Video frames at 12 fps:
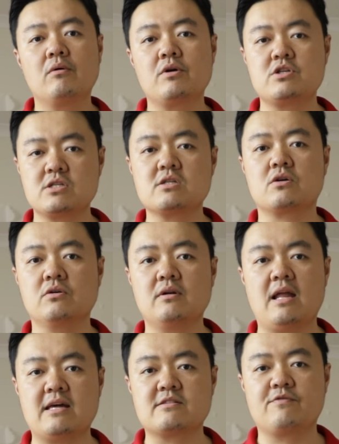which is a good
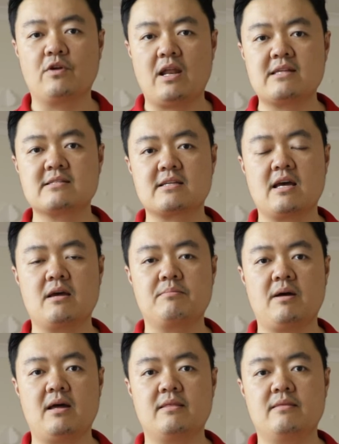lens for
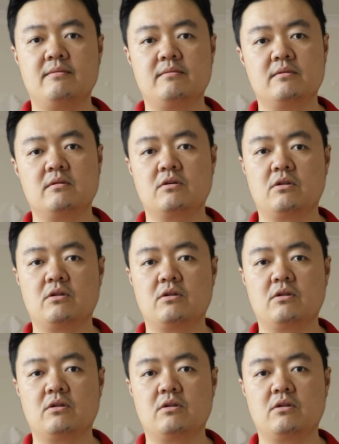landscape and